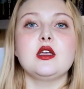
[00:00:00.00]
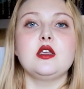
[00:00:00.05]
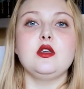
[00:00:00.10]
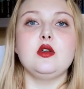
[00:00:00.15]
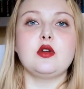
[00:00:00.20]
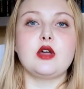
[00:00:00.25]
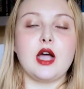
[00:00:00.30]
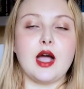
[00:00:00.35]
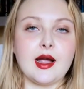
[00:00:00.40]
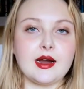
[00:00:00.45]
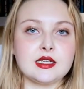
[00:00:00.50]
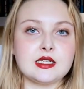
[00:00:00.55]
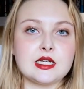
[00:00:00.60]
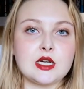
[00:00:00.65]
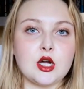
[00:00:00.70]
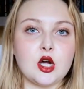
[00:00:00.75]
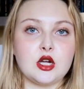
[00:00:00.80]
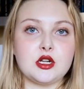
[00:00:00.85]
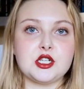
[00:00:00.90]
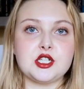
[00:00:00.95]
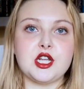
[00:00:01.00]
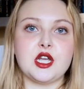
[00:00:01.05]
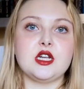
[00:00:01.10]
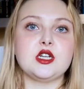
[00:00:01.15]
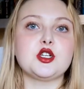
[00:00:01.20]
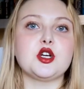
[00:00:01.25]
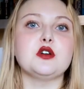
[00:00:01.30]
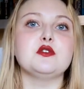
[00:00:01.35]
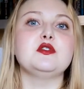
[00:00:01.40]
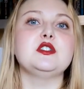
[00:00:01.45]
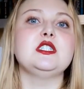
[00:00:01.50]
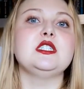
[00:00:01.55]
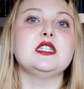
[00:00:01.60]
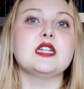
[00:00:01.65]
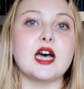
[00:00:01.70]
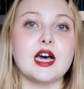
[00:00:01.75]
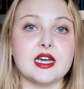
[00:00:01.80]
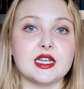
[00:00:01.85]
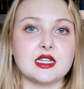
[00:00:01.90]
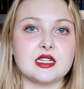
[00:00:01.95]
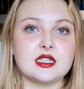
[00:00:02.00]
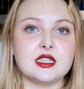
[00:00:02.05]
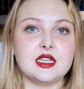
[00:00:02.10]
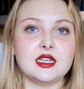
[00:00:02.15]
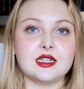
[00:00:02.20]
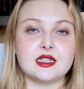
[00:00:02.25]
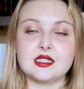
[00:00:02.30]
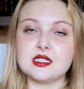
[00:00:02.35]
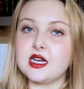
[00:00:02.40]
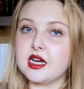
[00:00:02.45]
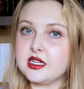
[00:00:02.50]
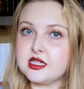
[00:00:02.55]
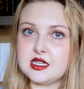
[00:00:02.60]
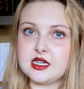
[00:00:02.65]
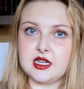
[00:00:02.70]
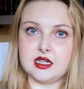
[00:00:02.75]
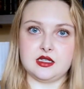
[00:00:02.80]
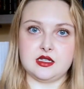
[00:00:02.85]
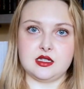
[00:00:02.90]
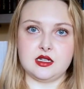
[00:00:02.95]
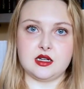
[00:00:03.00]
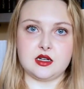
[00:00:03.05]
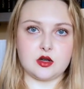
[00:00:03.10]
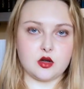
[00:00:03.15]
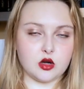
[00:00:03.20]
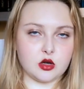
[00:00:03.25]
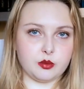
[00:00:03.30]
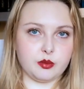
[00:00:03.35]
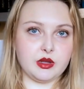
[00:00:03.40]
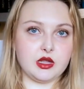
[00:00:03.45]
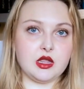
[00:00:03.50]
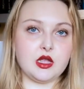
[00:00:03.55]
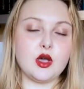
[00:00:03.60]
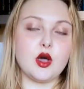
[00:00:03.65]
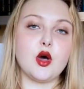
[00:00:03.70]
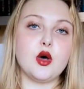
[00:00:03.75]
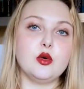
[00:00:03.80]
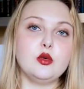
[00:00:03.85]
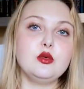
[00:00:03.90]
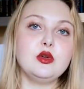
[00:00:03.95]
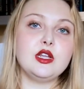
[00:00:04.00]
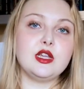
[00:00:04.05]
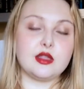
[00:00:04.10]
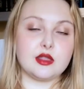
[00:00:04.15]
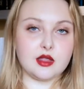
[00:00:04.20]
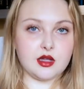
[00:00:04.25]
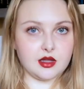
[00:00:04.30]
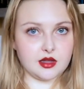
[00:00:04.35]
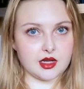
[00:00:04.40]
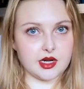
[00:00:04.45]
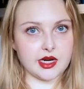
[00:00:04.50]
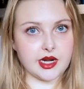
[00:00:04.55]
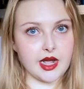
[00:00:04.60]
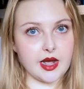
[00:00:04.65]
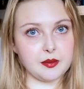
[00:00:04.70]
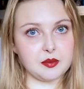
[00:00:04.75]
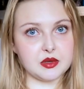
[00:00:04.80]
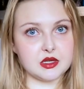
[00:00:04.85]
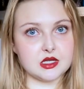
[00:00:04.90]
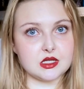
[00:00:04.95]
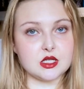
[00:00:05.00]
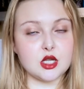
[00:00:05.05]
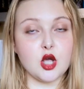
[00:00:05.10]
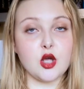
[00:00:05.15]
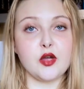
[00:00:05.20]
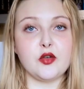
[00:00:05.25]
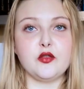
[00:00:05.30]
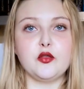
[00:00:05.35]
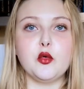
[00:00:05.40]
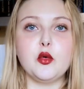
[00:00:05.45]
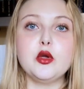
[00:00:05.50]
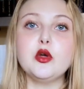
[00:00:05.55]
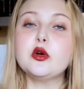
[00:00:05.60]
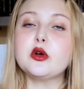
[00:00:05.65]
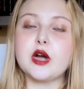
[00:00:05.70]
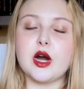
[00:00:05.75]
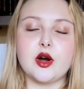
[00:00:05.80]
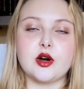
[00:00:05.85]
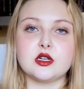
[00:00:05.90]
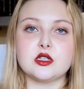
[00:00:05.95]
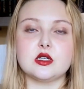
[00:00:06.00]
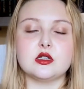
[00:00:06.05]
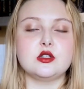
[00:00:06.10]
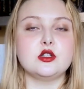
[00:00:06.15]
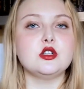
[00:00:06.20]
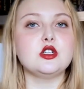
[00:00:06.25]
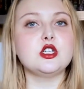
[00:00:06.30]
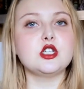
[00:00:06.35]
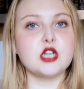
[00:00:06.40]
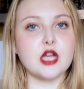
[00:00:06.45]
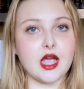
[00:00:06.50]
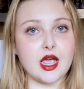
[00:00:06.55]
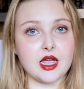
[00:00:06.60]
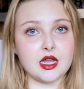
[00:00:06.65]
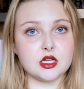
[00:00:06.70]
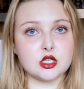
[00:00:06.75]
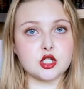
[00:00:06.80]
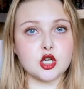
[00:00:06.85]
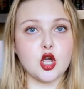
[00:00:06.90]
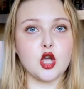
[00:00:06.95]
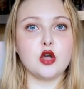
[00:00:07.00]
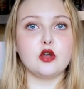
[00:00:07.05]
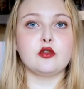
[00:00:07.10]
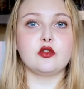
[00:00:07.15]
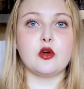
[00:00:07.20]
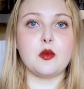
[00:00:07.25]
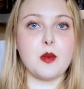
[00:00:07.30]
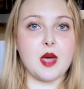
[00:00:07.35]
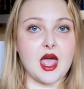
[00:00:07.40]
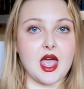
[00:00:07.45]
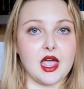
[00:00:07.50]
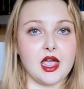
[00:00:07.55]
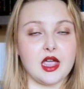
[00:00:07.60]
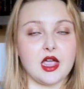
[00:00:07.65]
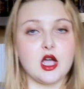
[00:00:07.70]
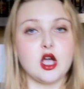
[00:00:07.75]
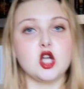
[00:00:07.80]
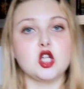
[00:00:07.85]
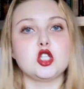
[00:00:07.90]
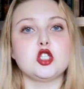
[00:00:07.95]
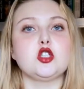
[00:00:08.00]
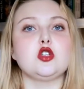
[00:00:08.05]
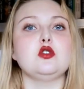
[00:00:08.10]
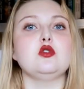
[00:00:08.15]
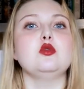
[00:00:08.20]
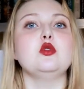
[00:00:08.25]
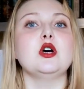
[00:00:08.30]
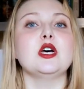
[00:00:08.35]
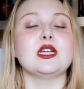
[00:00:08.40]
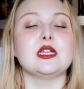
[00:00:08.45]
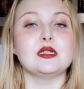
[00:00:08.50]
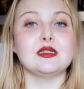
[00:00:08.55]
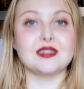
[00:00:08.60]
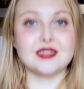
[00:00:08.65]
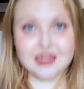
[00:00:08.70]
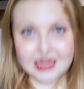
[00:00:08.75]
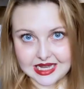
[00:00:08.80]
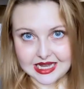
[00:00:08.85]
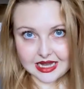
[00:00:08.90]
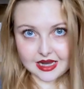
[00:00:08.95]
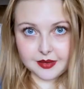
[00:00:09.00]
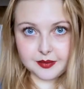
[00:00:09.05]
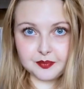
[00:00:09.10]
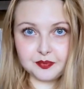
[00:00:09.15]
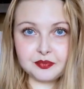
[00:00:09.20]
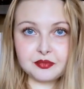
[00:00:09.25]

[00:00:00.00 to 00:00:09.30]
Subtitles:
Your character can't change overnight. The inciting incident can't be the only thing that happens for your character to change from A to Z.